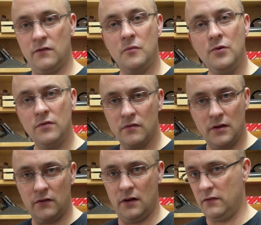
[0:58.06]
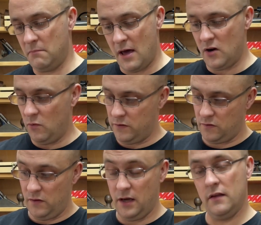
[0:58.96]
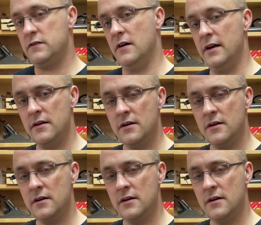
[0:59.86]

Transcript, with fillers: smooth, it doesn't matter what's on the other side.